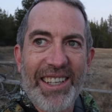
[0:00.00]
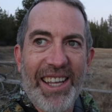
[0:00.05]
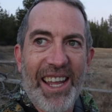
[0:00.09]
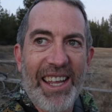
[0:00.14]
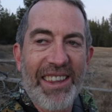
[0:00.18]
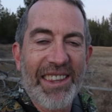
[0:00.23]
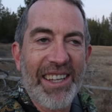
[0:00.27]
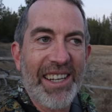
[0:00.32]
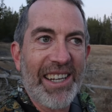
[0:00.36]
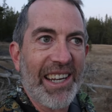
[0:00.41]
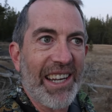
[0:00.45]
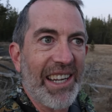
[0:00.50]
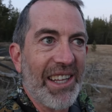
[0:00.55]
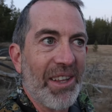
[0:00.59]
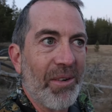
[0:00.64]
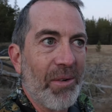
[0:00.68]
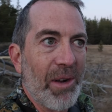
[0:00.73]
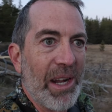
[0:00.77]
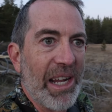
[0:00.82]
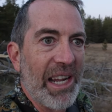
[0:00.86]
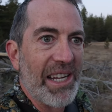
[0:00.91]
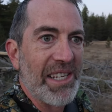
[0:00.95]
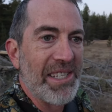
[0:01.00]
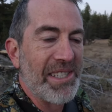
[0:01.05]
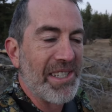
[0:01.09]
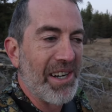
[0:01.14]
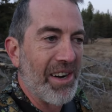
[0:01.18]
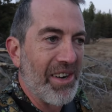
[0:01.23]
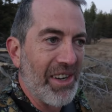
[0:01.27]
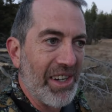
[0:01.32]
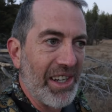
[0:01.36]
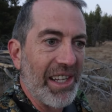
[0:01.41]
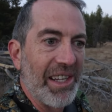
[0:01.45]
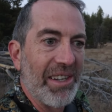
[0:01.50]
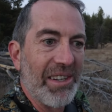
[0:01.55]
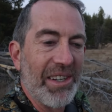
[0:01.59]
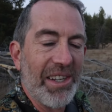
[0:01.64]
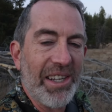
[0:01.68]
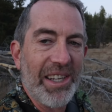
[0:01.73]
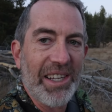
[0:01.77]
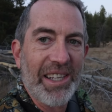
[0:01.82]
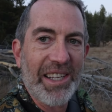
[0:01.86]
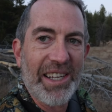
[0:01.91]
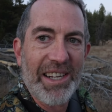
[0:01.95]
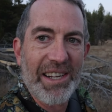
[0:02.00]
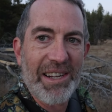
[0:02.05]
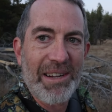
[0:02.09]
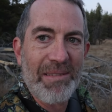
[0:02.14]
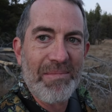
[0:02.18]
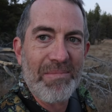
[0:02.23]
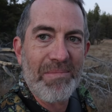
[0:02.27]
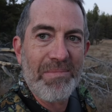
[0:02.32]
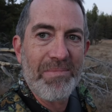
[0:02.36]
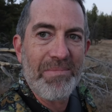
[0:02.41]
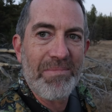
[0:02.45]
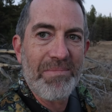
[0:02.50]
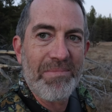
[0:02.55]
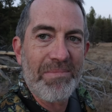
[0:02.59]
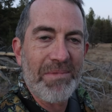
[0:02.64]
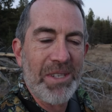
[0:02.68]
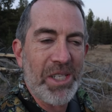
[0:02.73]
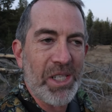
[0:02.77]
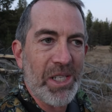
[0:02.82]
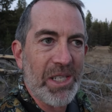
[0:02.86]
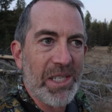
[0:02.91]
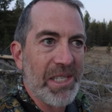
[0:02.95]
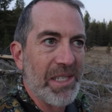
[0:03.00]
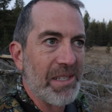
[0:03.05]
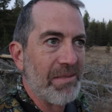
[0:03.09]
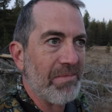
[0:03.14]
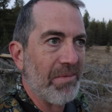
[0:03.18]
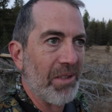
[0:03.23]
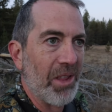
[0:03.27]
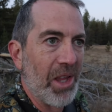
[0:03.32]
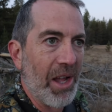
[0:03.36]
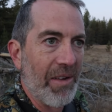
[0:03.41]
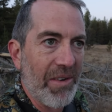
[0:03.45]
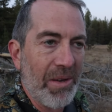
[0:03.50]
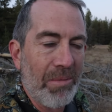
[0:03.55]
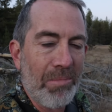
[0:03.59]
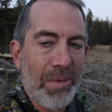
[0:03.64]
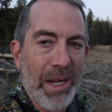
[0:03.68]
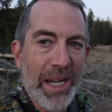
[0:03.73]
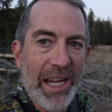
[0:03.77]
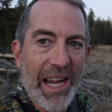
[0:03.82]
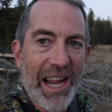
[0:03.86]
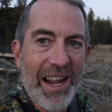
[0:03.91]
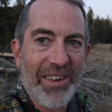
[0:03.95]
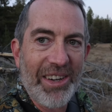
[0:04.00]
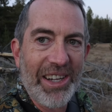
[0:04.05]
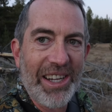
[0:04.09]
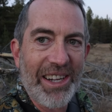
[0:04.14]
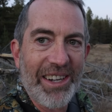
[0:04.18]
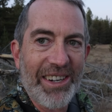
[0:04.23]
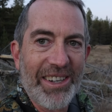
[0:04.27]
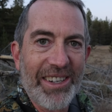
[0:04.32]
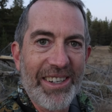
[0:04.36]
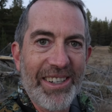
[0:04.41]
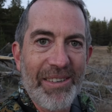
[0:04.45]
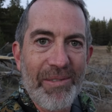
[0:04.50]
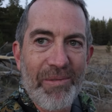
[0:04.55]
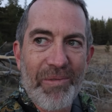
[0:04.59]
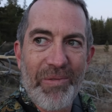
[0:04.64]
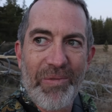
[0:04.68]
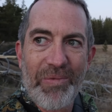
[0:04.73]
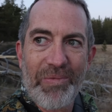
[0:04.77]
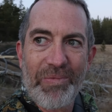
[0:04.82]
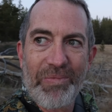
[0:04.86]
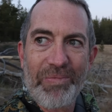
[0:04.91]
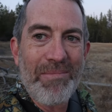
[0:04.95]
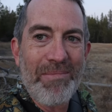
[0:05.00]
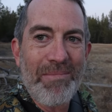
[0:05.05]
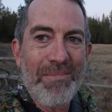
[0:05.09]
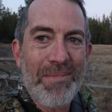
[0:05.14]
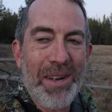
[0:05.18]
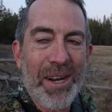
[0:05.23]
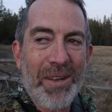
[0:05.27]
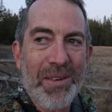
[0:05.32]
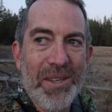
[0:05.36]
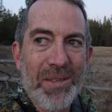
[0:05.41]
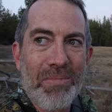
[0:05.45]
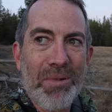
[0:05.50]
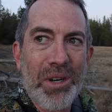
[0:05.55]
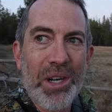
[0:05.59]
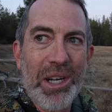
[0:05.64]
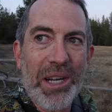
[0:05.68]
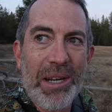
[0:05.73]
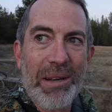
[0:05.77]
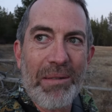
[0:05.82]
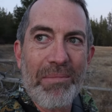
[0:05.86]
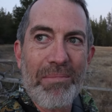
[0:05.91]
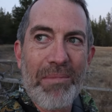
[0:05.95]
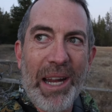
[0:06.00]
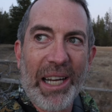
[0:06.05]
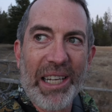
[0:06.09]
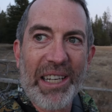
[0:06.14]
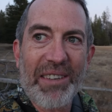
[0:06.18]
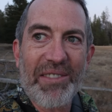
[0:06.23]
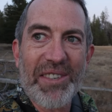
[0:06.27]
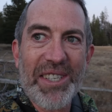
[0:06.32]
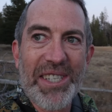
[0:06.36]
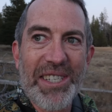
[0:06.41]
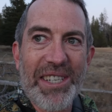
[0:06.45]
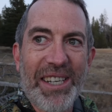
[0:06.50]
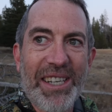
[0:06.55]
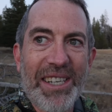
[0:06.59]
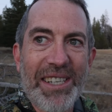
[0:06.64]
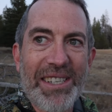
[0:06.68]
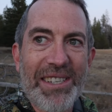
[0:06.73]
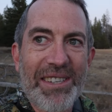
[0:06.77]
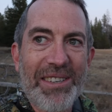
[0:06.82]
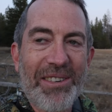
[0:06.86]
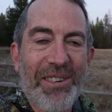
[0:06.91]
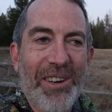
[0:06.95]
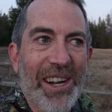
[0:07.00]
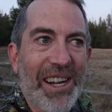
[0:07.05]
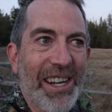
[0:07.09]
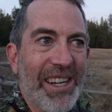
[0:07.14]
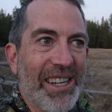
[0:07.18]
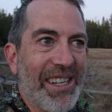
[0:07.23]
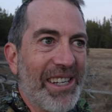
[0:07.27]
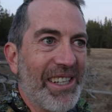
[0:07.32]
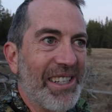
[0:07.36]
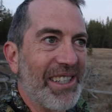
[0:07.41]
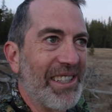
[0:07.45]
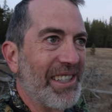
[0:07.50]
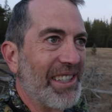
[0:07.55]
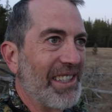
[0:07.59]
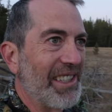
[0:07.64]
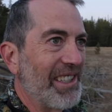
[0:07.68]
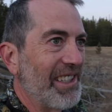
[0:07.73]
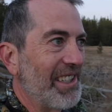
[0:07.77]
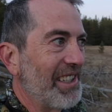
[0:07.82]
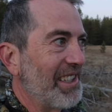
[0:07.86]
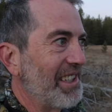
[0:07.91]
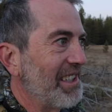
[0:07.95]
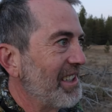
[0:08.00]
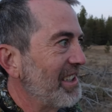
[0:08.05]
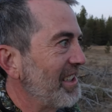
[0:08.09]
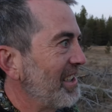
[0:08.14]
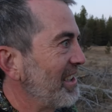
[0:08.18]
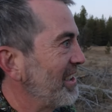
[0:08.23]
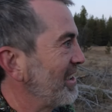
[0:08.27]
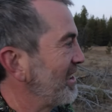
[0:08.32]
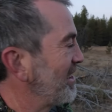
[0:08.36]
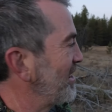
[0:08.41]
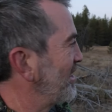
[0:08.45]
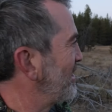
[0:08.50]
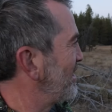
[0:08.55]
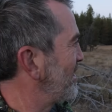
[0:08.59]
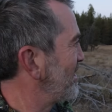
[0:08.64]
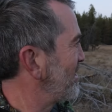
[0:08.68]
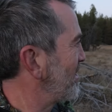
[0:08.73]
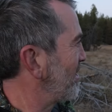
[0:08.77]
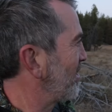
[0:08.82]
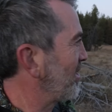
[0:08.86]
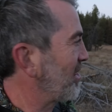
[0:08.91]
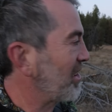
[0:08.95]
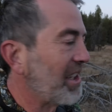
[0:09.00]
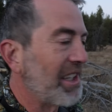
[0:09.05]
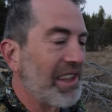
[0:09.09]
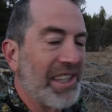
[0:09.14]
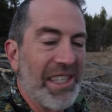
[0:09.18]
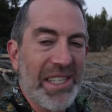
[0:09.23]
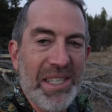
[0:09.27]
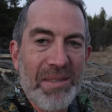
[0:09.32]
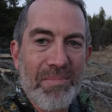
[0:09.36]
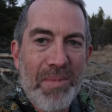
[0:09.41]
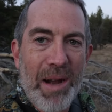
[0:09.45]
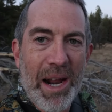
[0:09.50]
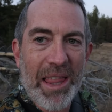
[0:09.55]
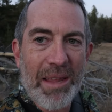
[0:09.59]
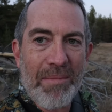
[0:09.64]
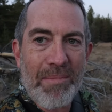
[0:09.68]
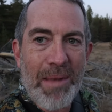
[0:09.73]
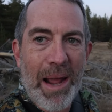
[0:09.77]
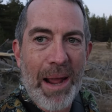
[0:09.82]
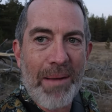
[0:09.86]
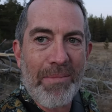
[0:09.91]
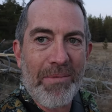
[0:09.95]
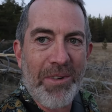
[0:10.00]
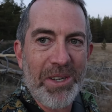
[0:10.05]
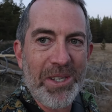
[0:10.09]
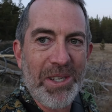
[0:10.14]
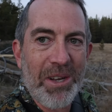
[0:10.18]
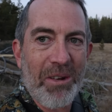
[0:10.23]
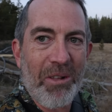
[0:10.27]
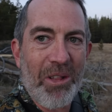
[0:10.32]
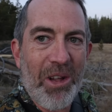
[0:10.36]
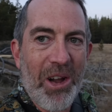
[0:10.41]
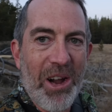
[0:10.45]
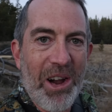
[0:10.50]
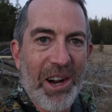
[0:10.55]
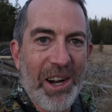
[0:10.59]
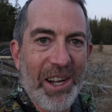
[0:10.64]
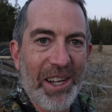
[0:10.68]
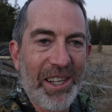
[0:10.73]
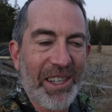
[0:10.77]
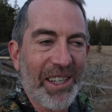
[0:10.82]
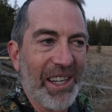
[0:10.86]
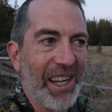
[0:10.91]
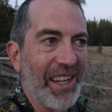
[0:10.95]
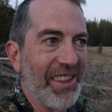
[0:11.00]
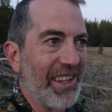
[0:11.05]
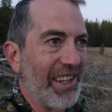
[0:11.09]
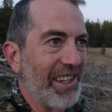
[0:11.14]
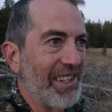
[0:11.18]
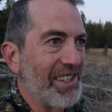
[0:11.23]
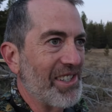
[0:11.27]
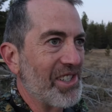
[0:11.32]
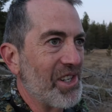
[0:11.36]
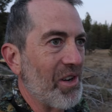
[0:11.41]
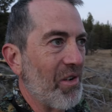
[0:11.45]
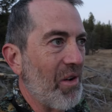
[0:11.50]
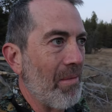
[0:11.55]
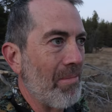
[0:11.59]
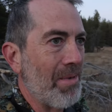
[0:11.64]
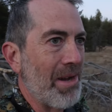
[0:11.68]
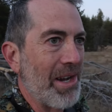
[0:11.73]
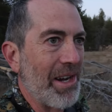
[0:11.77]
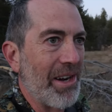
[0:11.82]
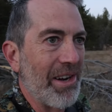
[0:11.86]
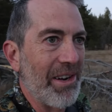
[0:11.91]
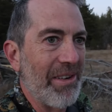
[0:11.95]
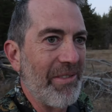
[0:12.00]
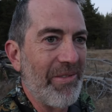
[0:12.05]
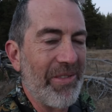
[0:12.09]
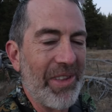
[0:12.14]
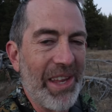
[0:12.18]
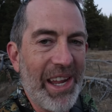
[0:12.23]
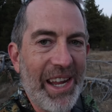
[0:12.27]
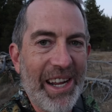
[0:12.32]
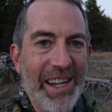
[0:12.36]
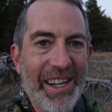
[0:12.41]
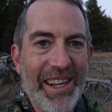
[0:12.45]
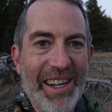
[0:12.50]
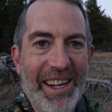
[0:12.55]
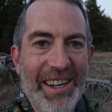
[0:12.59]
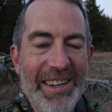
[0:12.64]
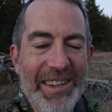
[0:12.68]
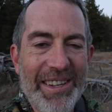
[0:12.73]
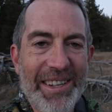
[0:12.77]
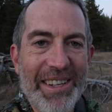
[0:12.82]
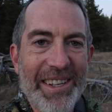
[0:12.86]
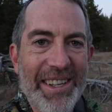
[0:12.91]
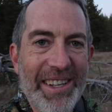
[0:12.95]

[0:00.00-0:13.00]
end the day the way I started it. Um, just loving being out here, but it was pretty magnificent to. Uh, to look at this spot on the map for so long and then show up here and uh,